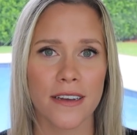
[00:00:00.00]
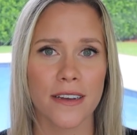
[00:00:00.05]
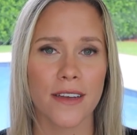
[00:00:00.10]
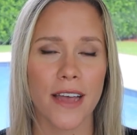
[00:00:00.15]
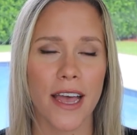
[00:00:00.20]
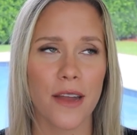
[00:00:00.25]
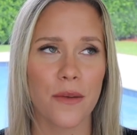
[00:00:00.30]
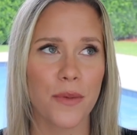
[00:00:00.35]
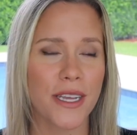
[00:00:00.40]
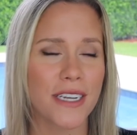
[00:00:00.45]

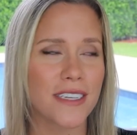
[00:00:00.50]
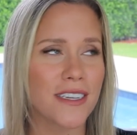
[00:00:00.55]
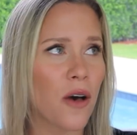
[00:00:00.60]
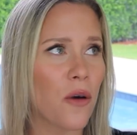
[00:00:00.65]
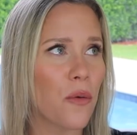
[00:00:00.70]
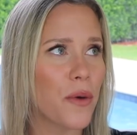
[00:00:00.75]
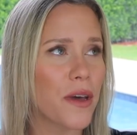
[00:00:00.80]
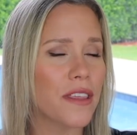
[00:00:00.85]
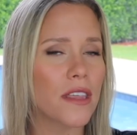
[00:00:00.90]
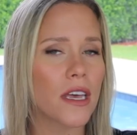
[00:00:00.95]
And we
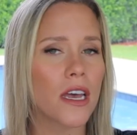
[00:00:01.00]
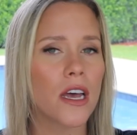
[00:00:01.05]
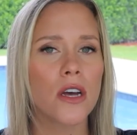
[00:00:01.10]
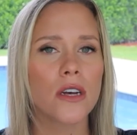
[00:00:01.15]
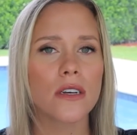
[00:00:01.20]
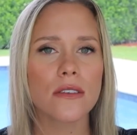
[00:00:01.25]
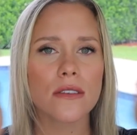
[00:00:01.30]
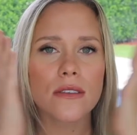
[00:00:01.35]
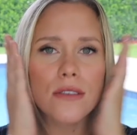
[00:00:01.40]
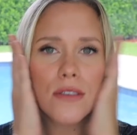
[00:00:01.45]
dealt with
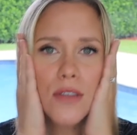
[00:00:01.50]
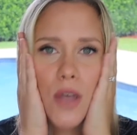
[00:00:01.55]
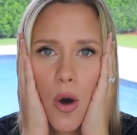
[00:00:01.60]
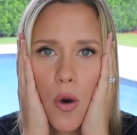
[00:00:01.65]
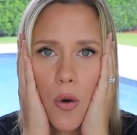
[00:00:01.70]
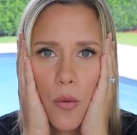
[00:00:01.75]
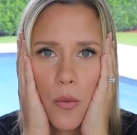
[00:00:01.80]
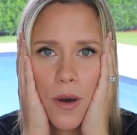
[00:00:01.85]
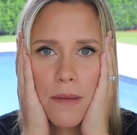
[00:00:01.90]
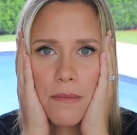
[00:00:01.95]

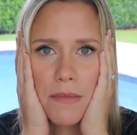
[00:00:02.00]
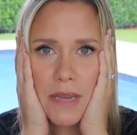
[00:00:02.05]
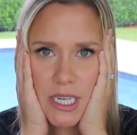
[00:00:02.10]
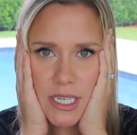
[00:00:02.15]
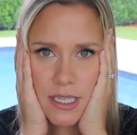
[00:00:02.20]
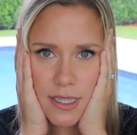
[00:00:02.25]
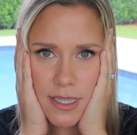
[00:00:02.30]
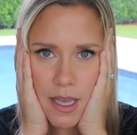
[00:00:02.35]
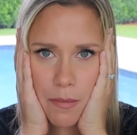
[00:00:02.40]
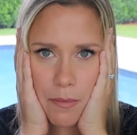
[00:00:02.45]
so
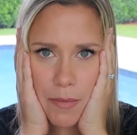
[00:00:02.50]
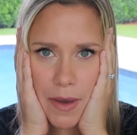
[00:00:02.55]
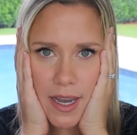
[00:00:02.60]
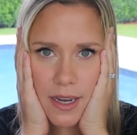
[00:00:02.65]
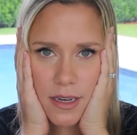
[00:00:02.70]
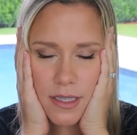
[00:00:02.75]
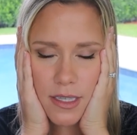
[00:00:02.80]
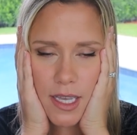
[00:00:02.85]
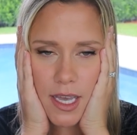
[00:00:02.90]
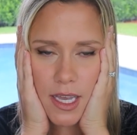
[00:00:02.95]
many
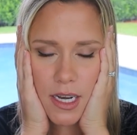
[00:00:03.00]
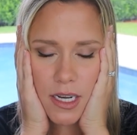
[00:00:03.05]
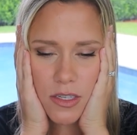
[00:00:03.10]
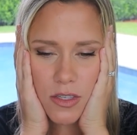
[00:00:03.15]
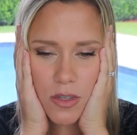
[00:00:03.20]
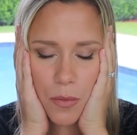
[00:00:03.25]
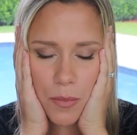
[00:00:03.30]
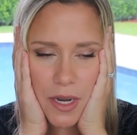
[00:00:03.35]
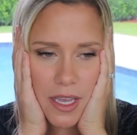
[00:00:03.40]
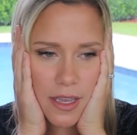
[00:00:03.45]
setbacks and
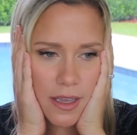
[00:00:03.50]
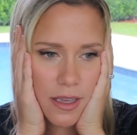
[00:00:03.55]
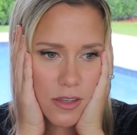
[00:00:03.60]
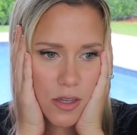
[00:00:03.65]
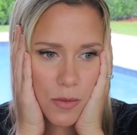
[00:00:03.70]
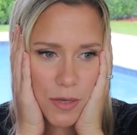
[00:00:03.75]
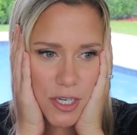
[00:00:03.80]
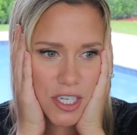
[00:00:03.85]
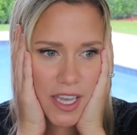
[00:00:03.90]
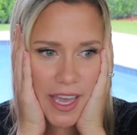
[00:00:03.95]
so
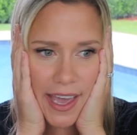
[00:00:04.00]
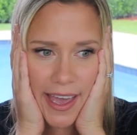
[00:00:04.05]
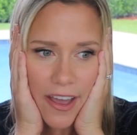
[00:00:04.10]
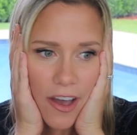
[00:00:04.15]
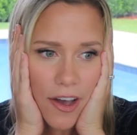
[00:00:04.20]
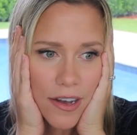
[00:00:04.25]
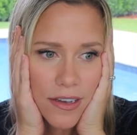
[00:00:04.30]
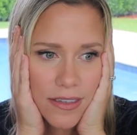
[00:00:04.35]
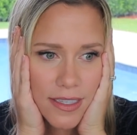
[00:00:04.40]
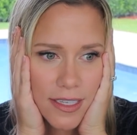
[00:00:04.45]
much
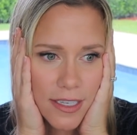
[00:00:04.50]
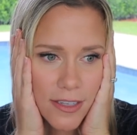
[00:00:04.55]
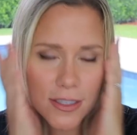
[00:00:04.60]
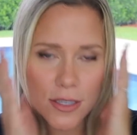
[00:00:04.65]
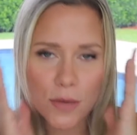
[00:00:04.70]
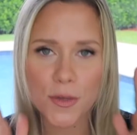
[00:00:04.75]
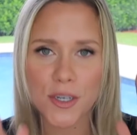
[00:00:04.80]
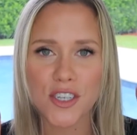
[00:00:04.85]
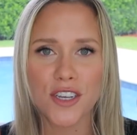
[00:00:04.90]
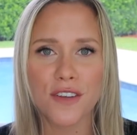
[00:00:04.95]
chaos and
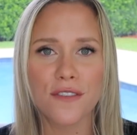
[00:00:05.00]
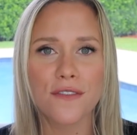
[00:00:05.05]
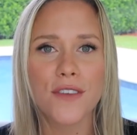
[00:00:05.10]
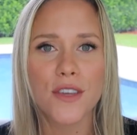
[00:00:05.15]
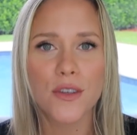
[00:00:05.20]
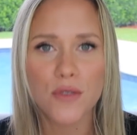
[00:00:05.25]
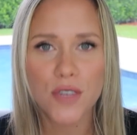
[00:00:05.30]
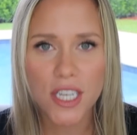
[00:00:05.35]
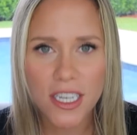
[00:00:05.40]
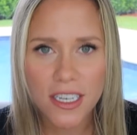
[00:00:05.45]
so much
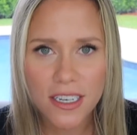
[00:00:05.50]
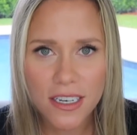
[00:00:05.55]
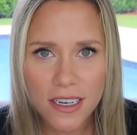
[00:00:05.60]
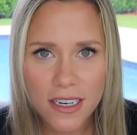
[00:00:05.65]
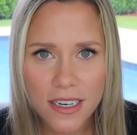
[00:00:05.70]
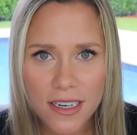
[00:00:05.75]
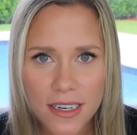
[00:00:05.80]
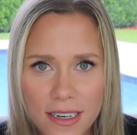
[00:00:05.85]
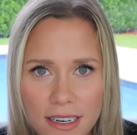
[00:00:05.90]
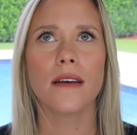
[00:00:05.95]

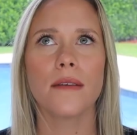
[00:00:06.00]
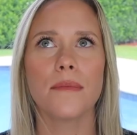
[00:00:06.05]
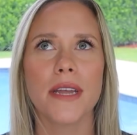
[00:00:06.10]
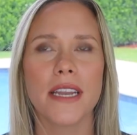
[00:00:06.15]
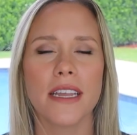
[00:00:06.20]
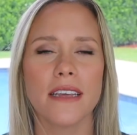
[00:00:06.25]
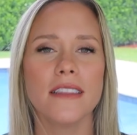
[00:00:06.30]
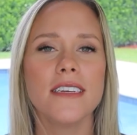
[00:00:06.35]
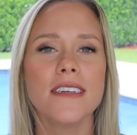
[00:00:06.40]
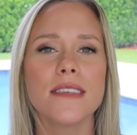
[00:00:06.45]
confusion.
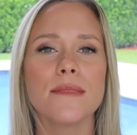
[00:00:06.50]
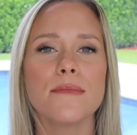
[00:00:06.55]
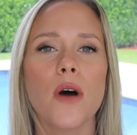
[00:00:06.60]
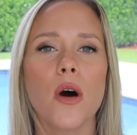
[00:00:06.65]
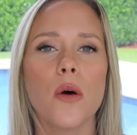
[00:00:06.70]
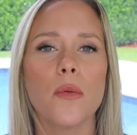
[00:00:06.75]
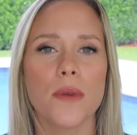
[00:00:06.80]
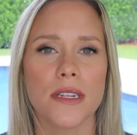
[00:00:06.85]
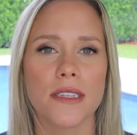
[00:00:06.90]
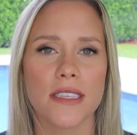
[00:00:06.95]
But in these
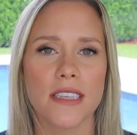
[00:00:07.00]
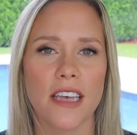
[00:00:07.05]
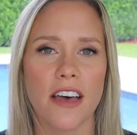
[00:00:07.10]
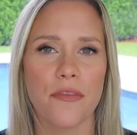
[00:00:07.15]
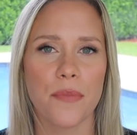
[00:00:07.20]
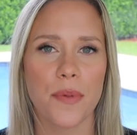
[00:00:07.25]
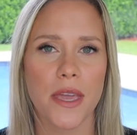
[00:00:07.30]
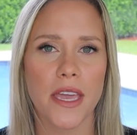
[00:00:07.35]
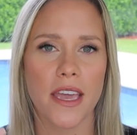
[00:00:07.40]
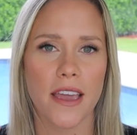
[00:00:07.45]
moments
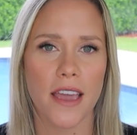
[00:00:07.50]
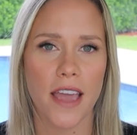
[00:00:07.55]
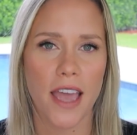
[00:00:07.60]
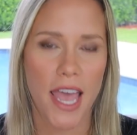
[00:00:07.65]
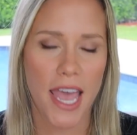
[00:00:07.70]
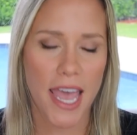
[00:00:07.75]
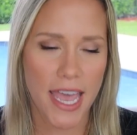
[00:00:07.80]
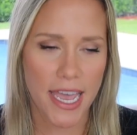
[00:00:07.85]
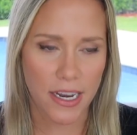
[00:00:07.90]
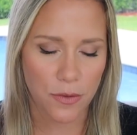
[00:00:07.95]
of being
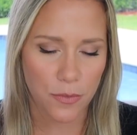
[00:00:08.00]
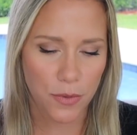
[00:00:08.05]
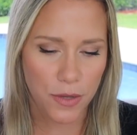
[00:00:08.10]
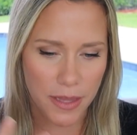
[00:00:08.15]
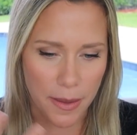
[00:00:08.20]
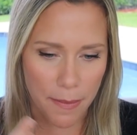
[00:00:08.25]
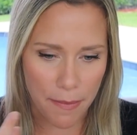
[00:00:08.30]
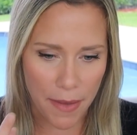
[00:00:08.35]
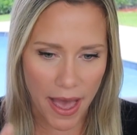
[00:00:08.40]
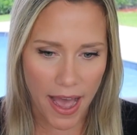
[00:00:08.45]
hit with
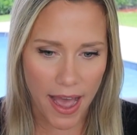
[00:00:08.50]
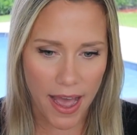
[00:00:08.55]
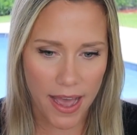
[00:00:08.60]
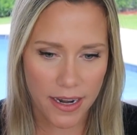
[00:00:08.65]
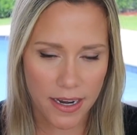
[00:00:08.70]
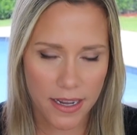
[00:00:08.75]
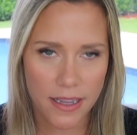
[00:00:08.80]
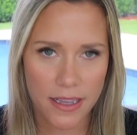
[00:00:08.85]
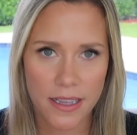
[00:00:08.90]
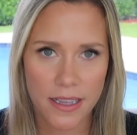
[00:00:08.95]
the bad,